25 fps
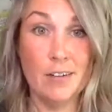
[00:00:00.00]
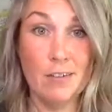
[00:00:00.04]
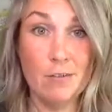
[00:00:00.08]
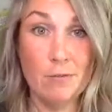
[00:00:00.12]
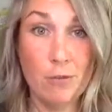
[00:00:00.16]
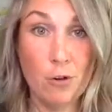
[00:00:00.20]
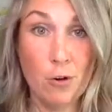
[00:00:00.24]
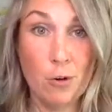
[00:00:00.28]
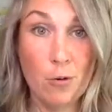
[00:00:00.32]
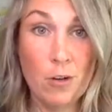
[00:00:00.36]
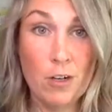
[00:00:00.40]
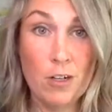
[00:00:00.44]

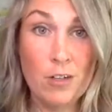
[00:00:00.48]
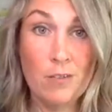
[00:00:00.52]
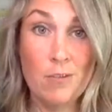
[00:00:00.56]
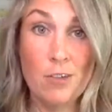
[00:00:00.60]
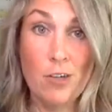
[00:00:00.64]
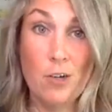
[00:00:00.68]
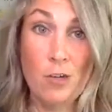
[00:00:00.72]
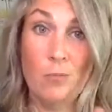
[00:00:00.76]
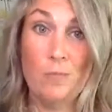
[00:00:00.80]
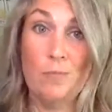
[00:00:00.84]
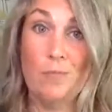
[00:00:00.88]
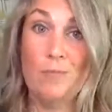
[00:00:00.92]
Forward,
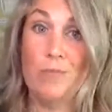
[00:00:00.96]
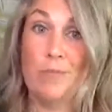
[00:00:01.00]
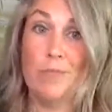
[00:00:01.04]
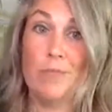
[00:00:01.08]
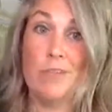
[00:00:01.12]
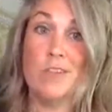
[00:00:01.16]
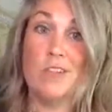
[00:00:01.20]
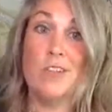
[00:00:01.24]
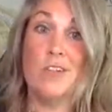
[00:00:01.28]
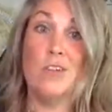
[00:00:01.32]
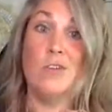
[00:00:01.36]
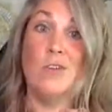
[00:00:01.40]
nope,
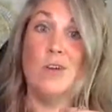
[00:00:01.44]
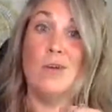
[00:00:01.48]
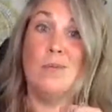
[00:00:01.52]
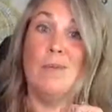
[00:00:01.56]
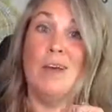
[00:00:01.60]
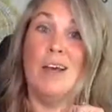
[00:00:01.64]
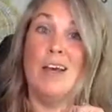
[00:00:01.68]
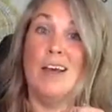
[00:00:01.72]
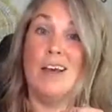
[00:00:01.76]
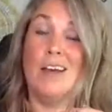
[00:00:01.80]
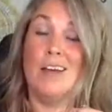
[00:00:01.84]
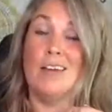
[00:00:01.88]
still going
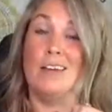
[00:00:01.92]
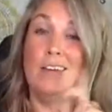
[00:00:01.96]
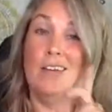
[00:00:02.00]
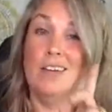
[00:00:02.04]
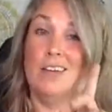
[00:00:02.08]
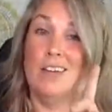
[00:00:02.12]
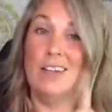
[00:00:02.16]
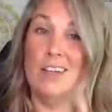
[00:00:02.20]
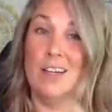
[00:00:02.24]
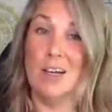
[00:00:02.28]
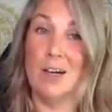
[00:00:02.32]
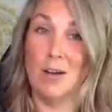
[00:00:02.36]
back.
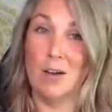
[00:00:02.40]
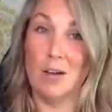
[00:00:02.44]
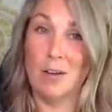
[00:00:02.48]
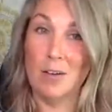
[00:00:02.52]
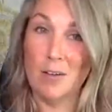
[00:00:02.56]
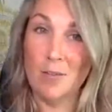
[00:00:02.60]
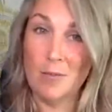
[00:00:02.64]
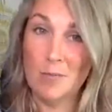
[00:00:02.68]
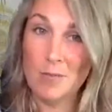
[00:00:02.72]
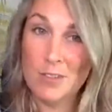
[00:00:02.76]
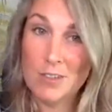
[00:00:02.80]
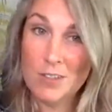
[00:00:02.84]

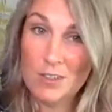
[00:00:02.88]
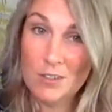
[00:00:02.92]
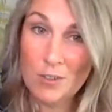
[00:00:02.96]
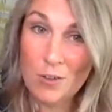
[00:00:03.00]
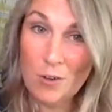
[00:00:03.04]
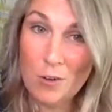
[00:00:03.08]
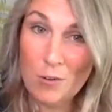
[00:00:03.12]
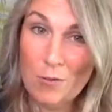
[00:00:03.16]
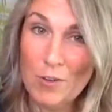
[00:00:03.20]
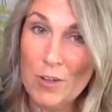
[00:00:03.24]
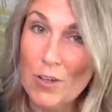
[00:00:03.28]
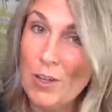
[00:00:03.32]
Still
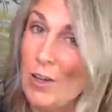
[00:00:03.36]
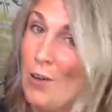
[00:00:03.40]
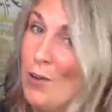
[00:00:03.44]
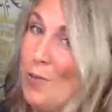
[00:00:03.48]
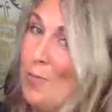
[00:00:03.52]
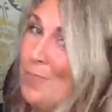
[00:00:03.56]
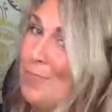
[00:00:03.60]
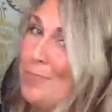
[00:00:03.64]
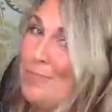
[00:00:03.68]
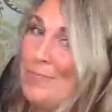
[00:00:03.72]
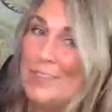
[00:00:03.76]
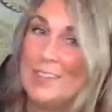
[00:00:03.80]
going,
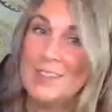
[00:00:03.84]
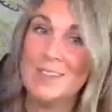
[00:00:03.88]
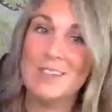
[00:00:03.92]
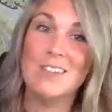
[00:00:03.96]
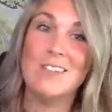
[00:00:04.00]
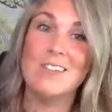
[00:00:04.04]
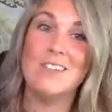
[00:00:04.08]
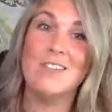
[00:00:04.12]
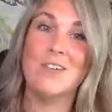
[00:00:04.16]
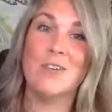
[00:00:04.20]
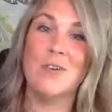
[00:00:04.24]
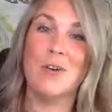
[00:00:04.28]
nope, it's
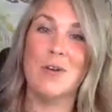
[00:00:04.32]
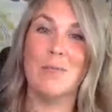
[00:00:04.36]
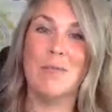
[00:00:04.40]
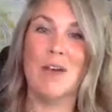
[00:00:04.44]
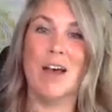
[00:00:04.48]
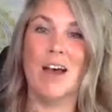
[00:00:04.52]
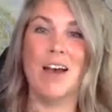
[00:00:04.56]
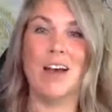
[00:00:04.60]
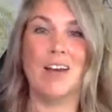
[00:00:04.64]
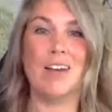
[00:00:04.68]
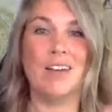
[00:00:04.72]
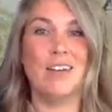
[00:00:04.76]
still going
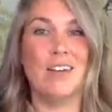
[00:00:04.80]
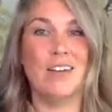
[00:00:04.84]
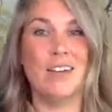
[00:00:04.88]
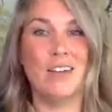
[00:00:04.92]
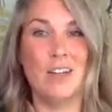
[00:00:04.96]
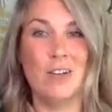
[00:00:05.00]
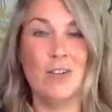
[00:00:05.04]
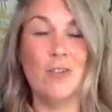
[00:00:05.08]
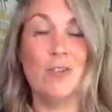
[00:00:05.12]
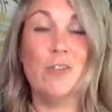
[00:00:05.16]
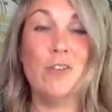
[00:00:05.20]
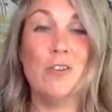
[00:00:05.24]
back. Get
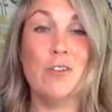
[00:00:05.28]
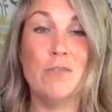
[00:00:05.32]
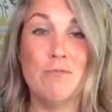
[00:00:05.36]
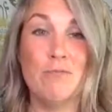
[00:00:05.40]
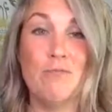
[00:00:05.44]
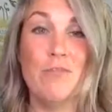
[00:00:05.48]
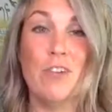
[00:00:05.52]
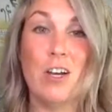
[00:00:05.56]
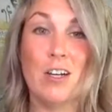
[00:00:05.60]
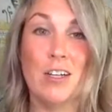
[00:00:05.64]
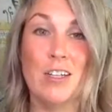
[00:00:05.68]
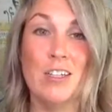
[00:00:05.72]
out of the
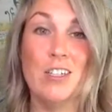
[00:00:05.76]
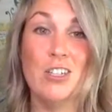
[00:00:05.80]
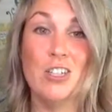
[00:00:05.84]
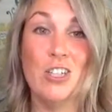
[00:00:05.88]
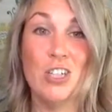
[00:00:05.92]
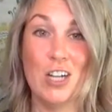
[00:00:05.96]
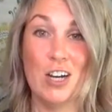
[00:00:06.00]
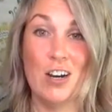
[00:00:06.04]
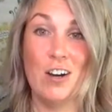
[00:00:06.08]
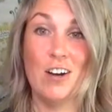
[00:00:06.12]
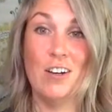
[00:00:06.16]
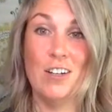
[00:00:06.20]
fucking
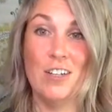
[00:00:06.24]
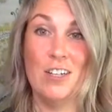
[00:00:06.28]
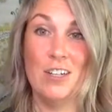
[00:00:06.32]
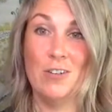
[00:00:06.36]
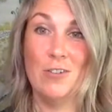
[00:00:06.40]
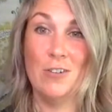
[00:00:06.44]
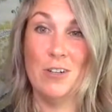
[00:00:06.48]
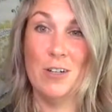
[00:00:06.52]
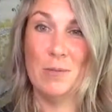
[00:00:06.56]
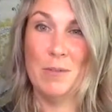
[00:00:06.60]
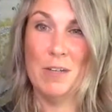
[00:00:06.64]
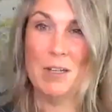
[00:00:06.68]
chair. You know
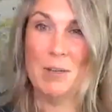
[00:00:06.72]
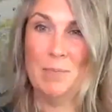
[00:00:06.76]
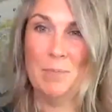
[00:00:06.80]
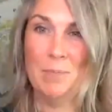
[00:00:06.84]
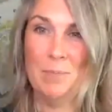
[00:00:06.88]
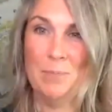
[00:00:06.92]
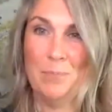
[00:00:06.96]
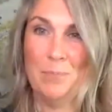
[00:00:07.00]
what I mean?